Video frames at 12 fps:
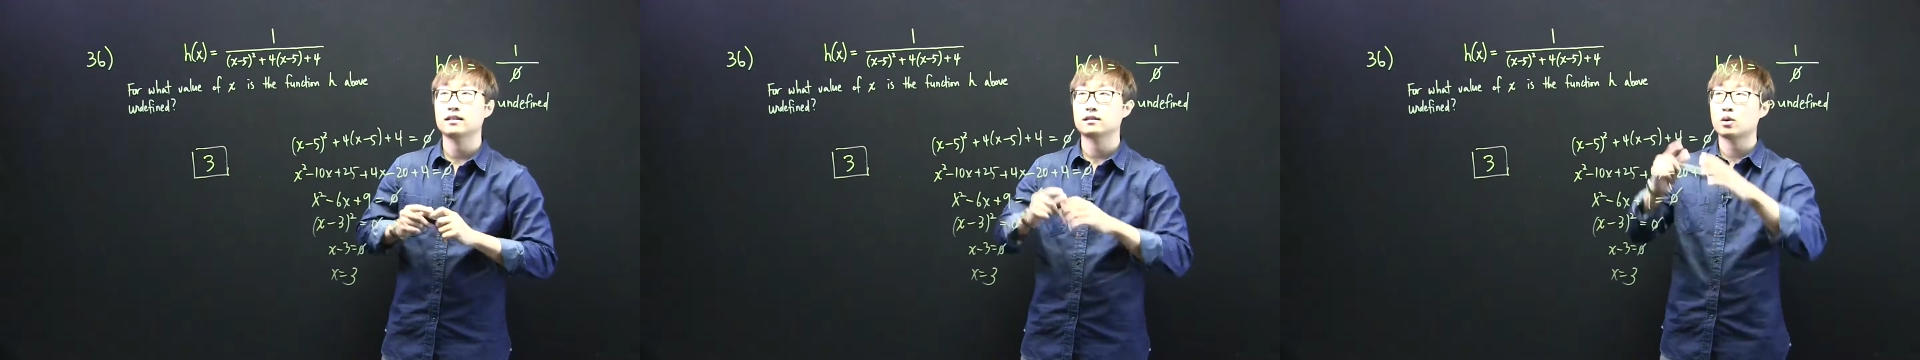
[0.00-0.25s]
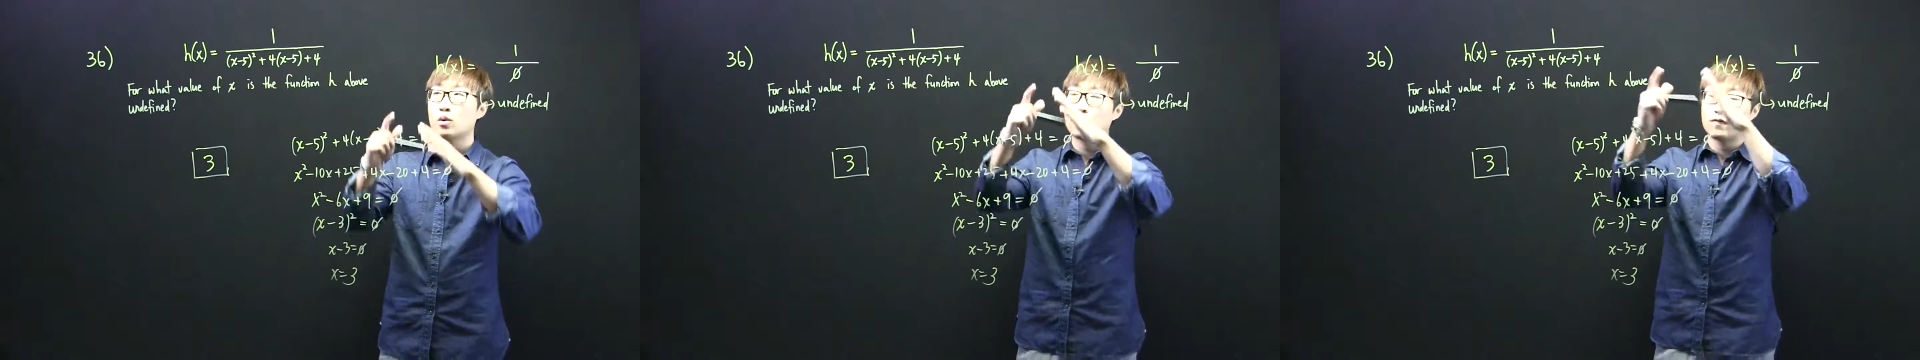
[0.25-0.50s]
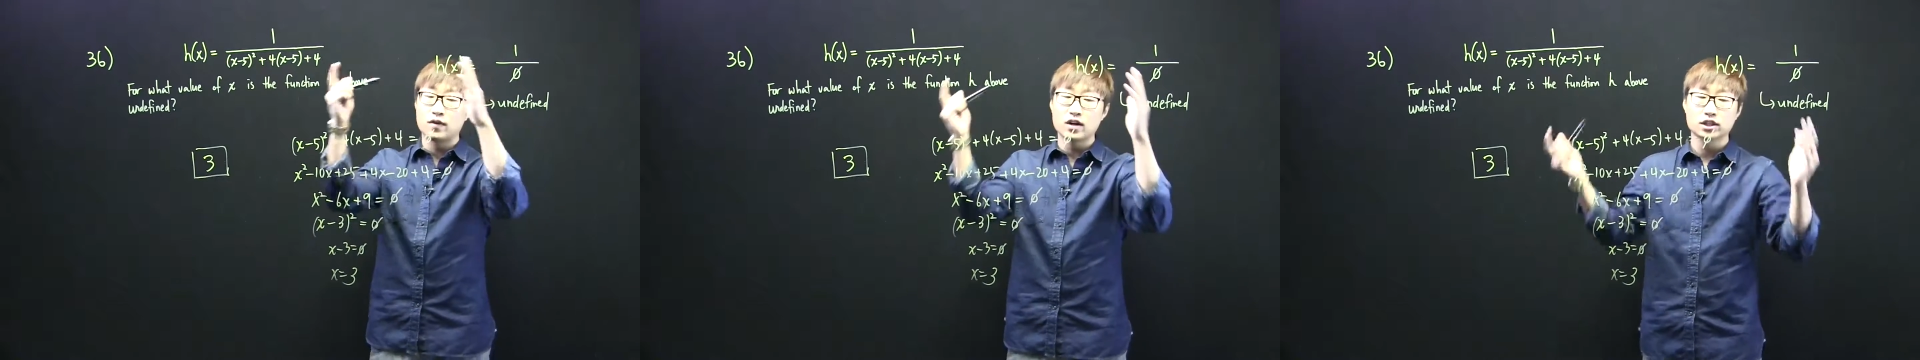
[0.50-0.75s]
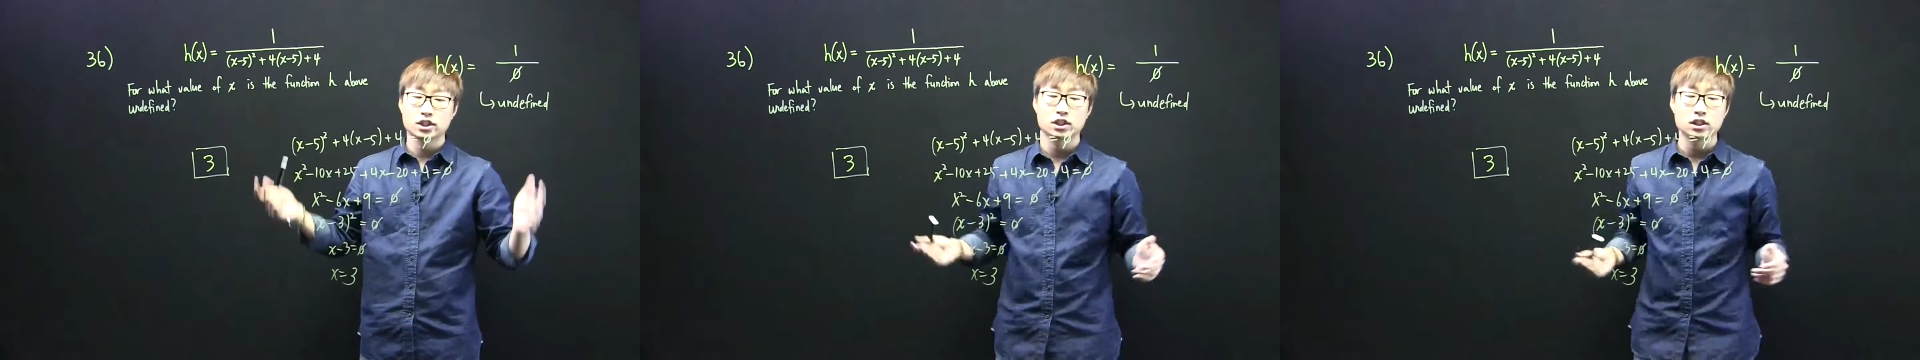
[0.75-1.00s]
this whole
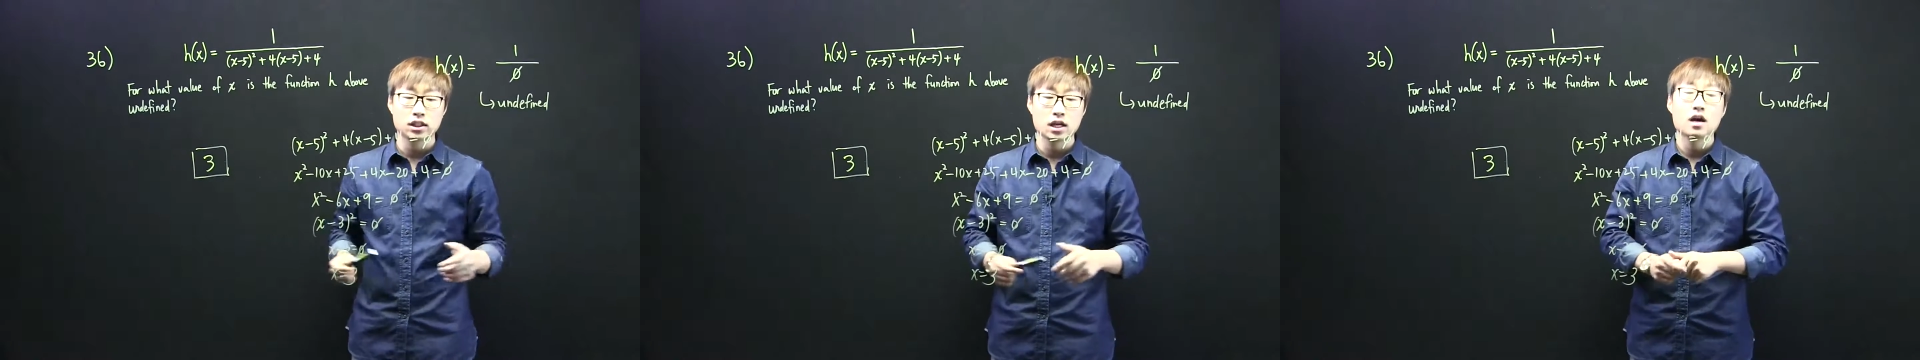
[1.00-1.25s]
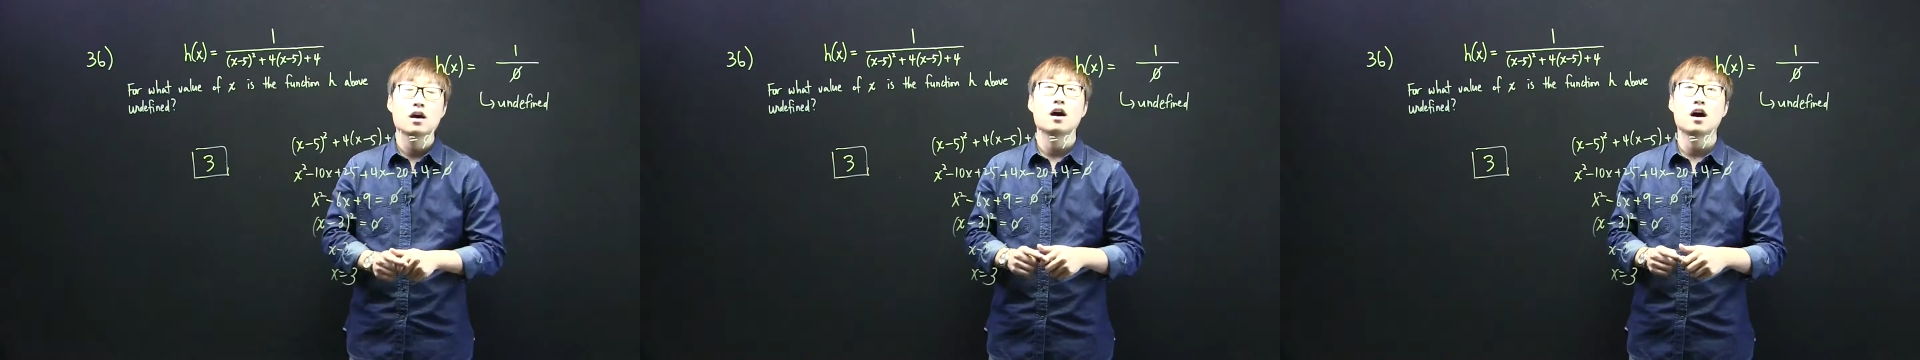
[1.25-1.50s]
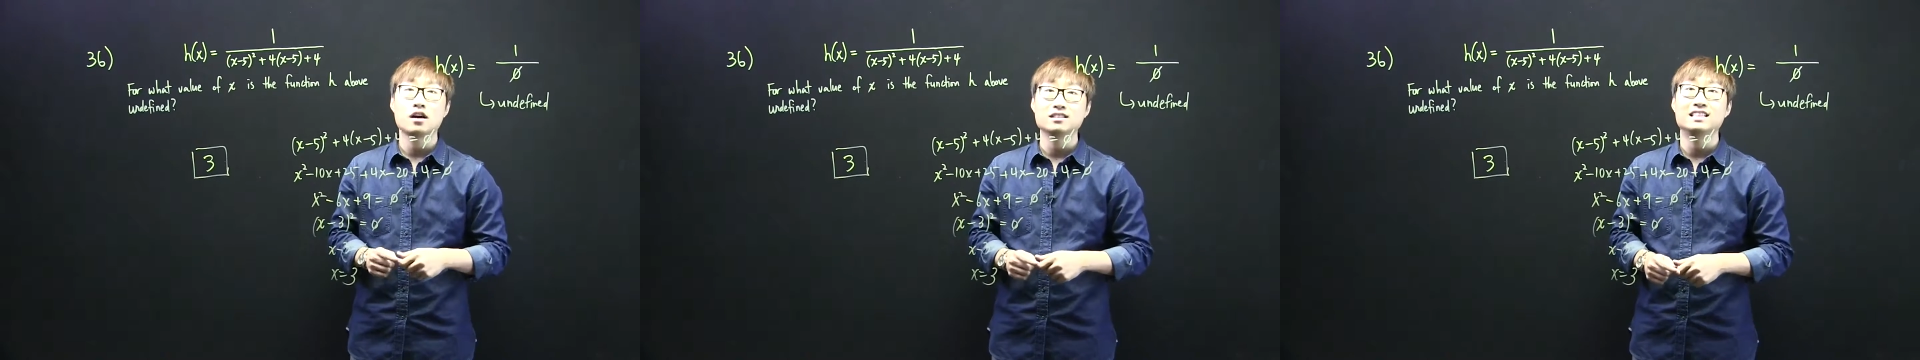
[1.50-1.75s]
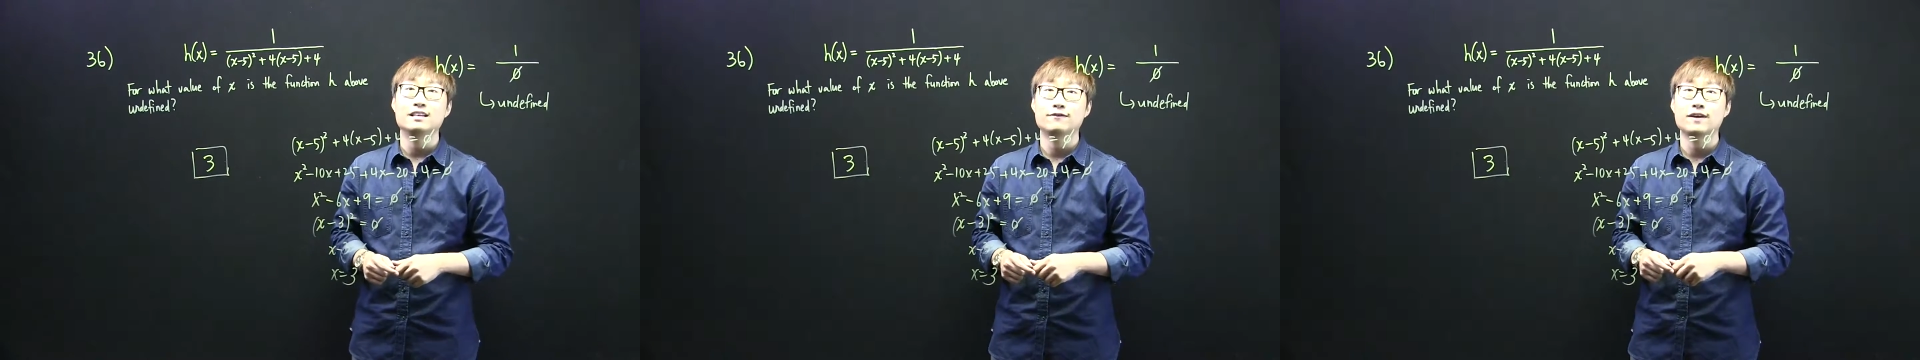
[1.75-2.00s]
function
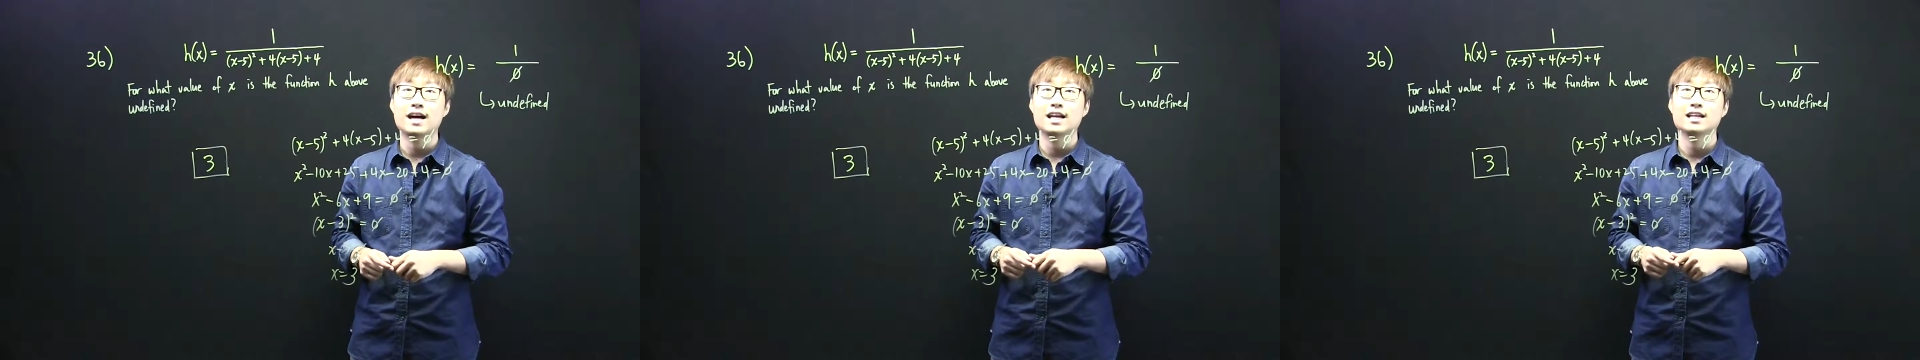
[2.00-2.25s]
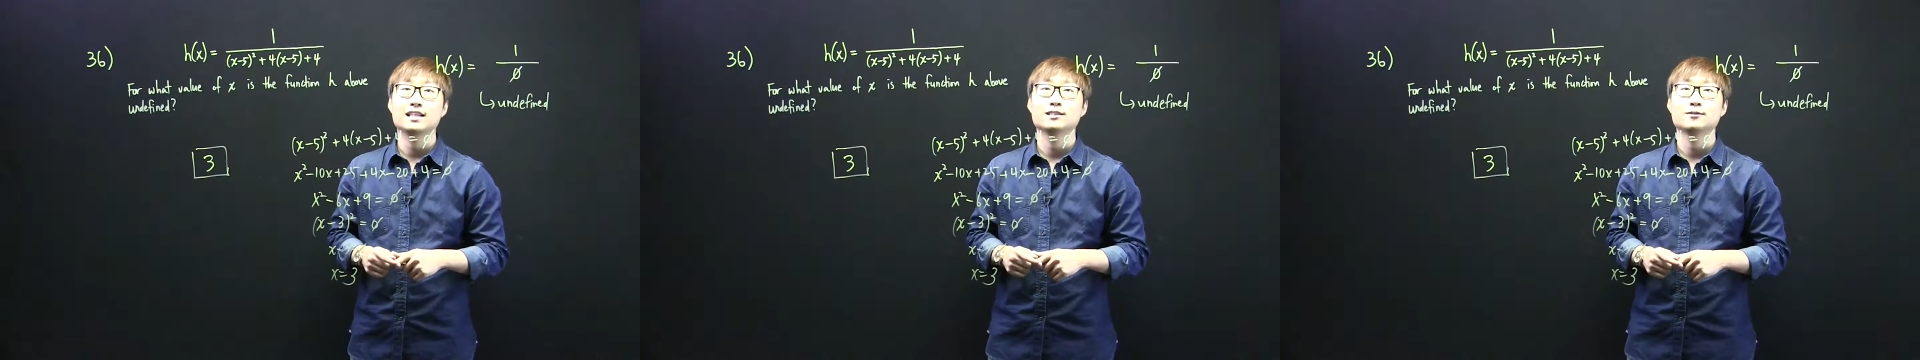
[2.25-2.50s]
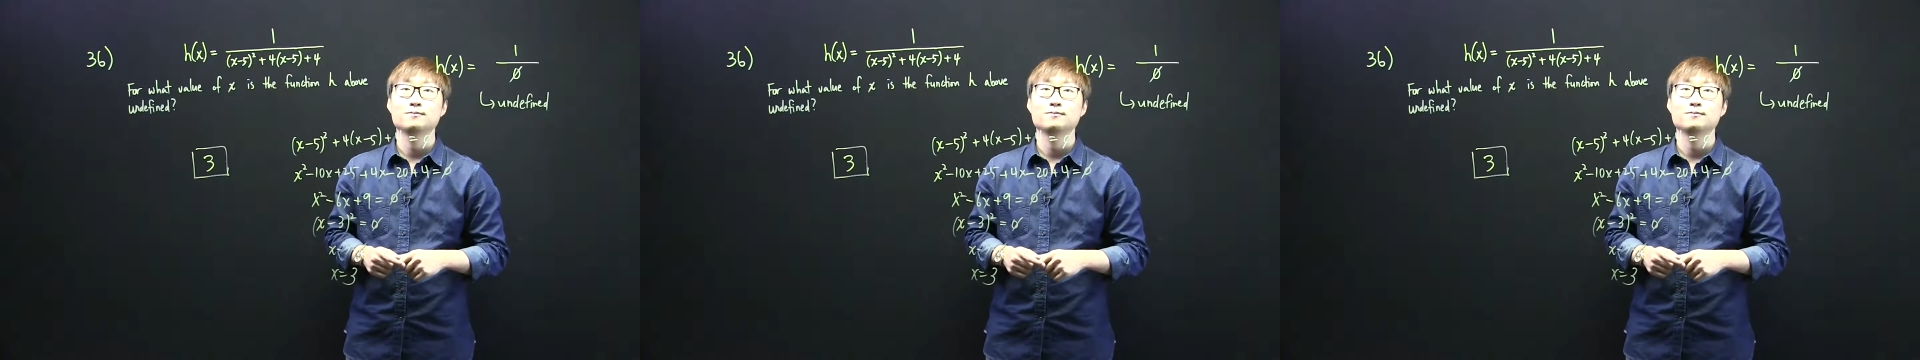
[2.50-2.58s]
undefined.